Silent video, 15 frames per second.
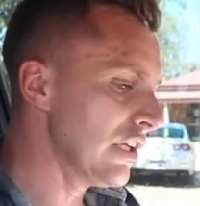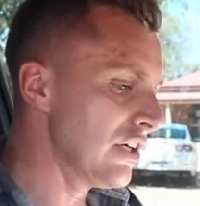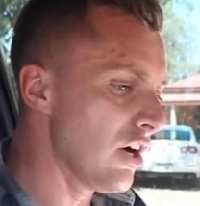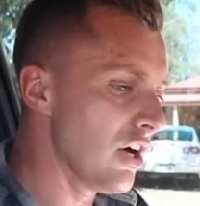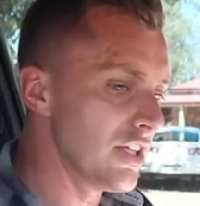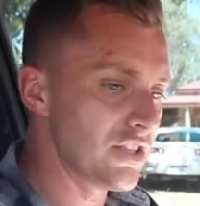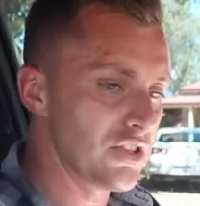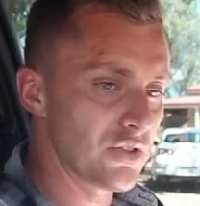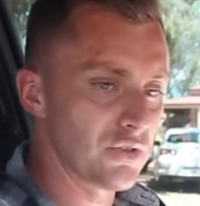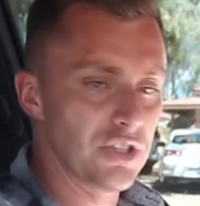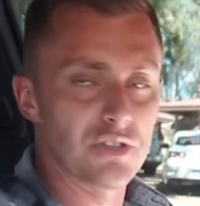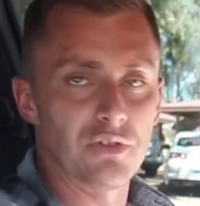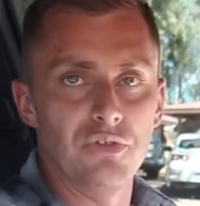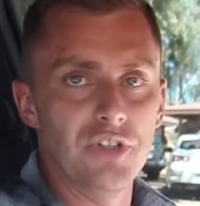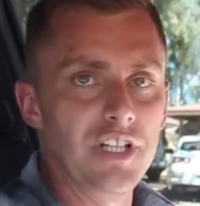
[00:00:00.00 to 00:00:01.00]
in all, this is
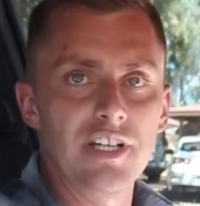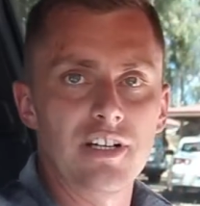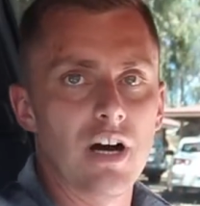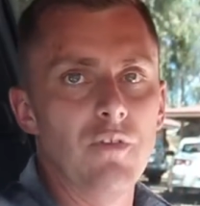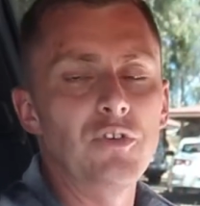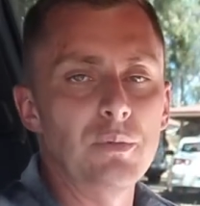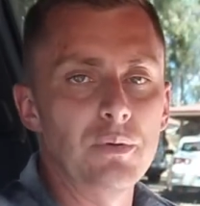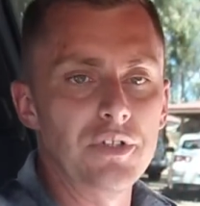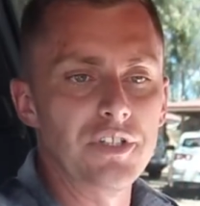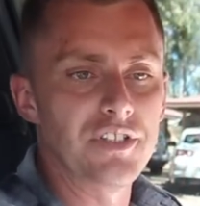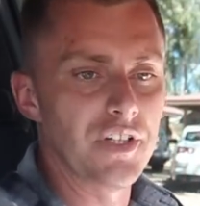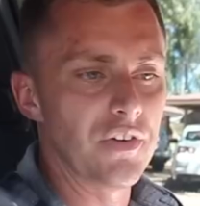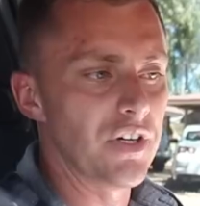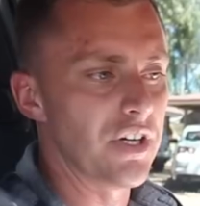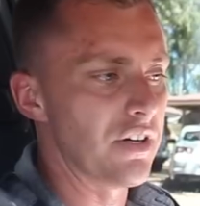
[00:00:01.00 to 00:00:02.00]
just a really comfortable
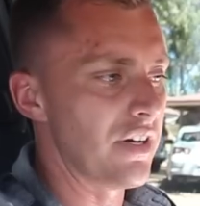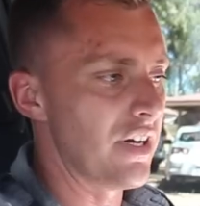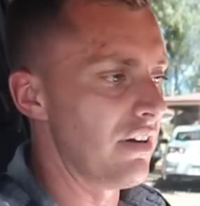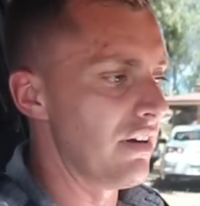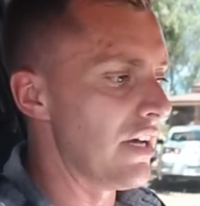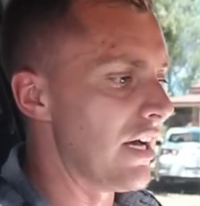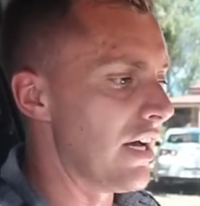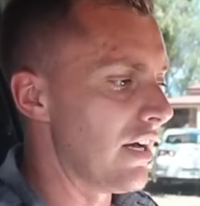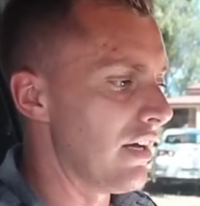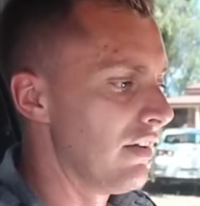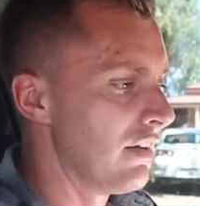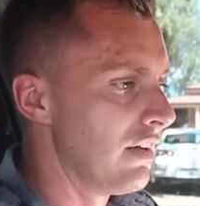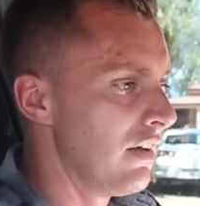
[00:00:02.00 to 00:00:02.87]
interior, and